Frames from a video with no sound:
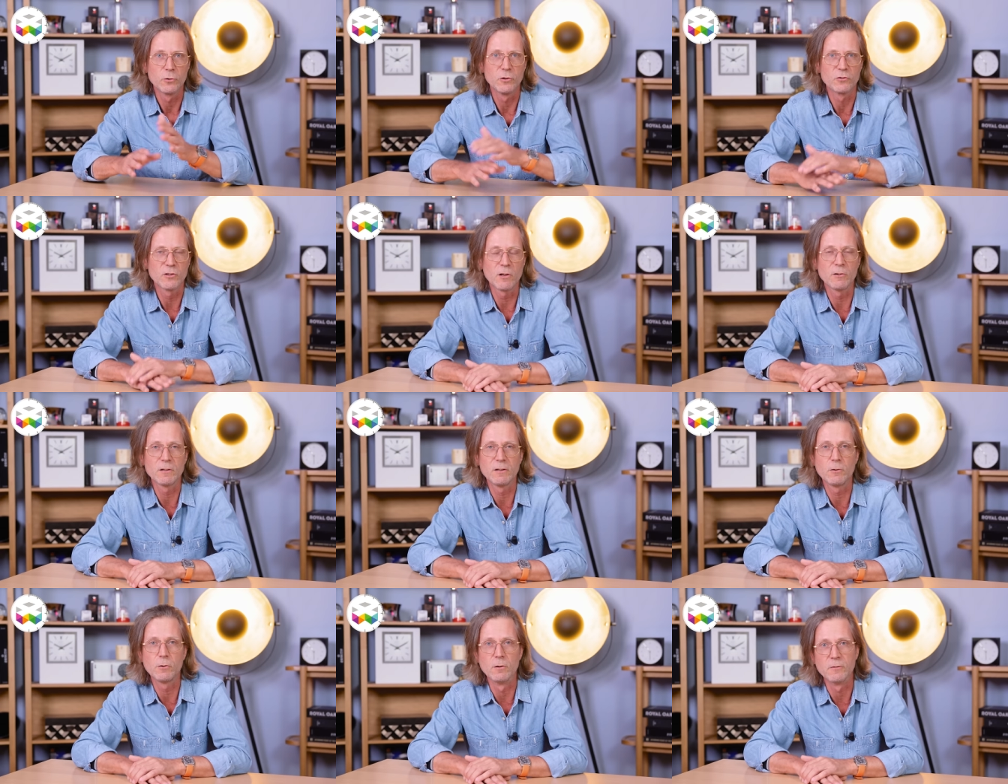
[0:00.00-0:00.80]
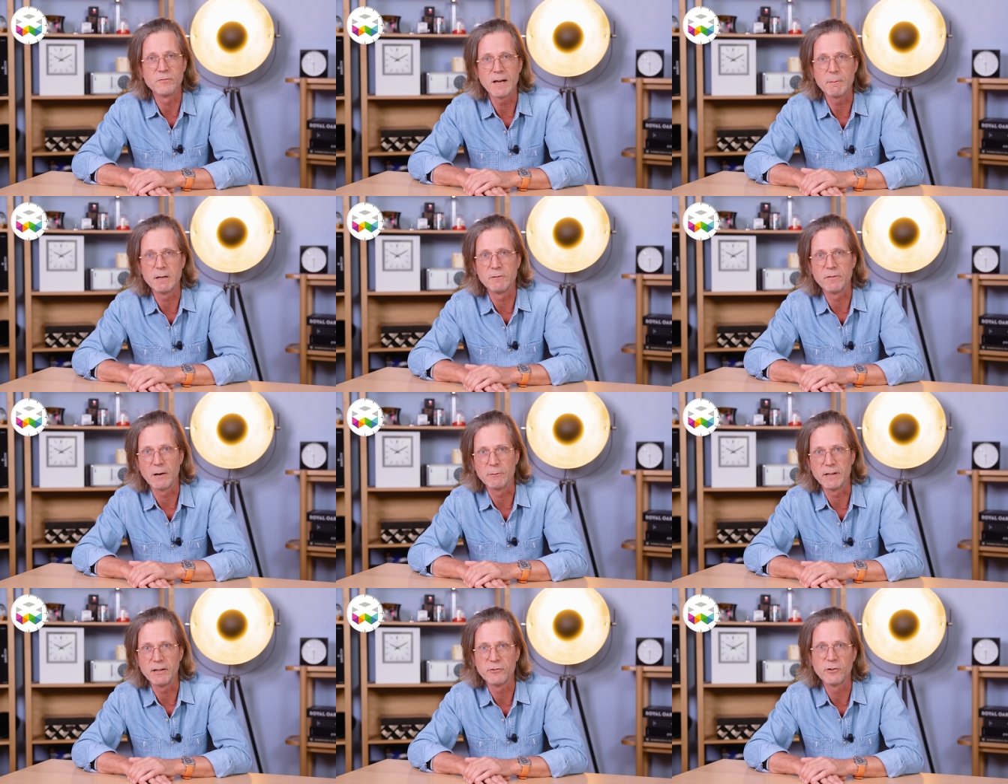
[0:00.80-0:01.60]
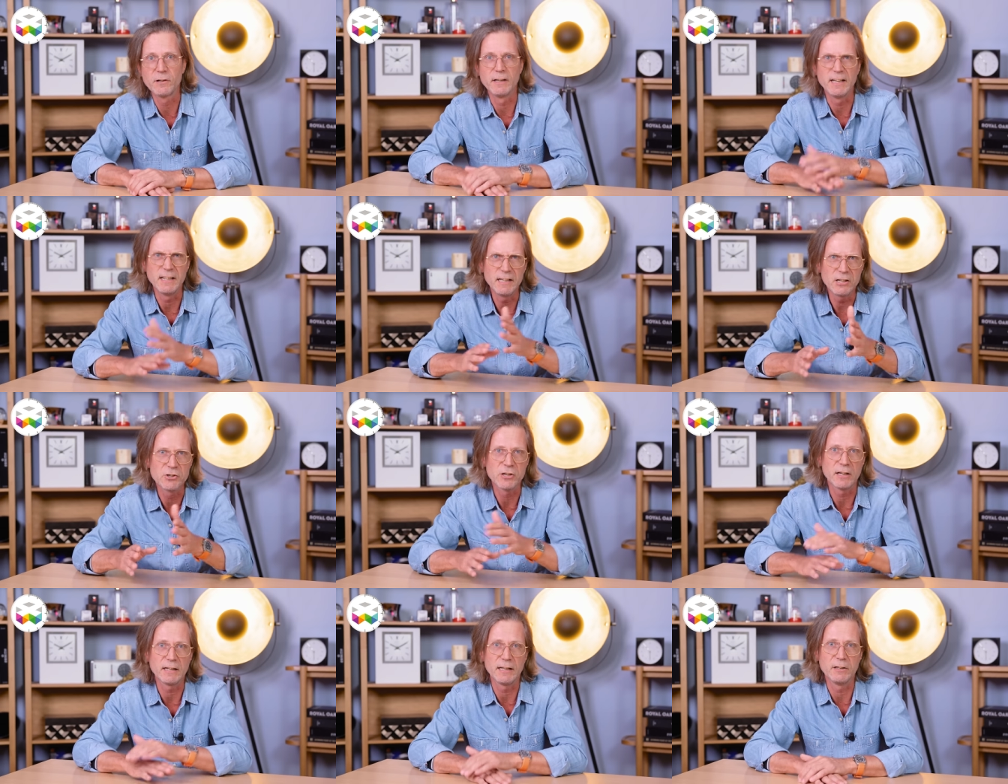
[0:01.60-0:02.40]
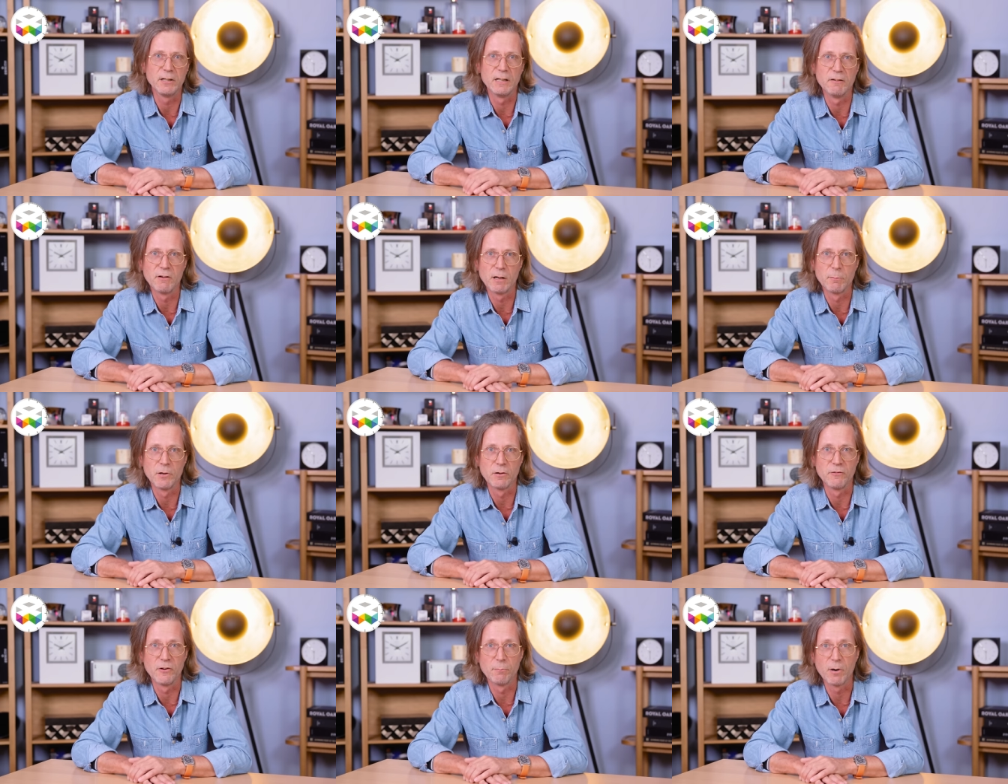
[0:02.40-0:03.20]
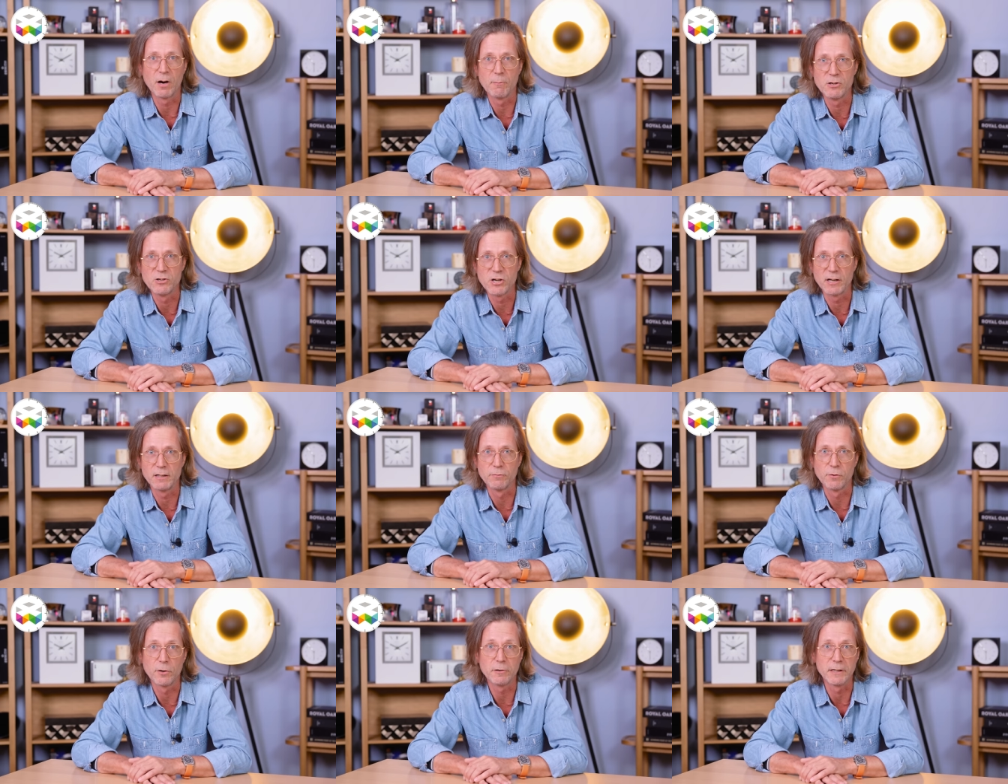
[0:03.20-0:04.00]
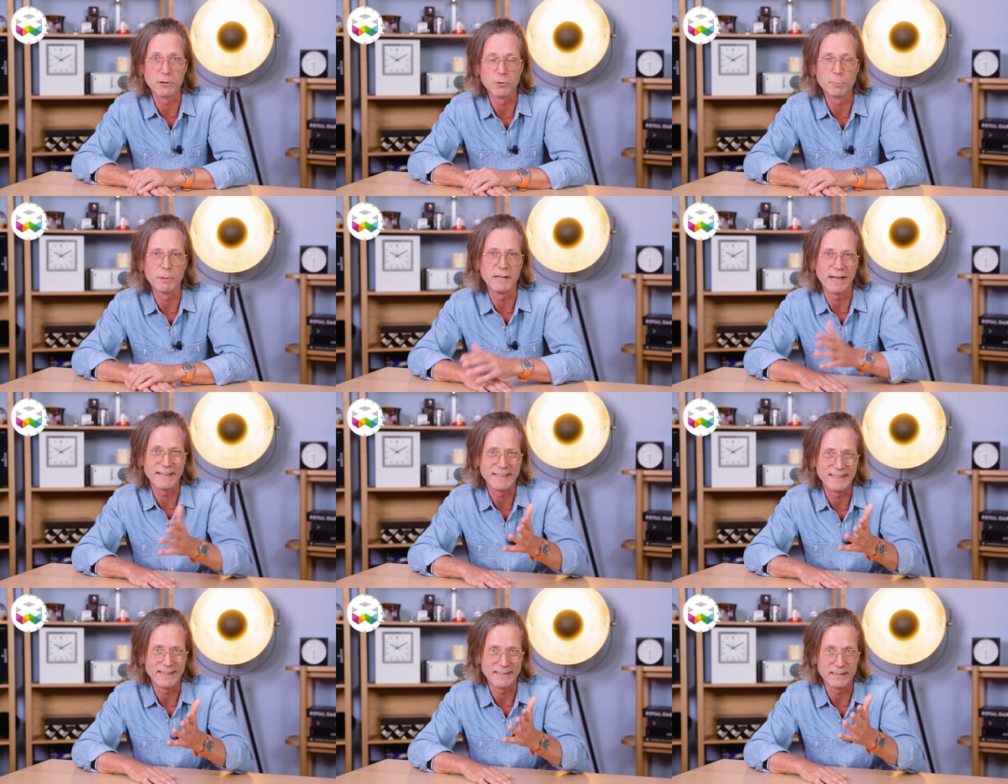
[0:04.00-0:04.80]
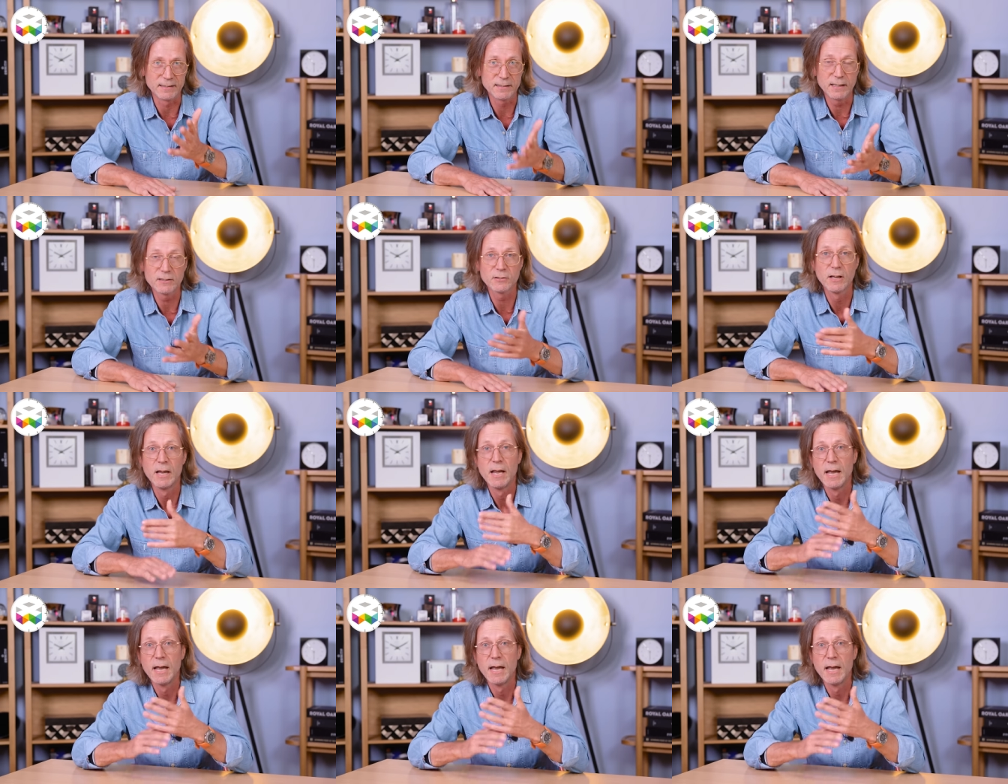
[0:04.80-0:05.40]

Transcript: So the Sandoz Family Foundation initiated the development of the Parmigiani Fleurier Group in 1996,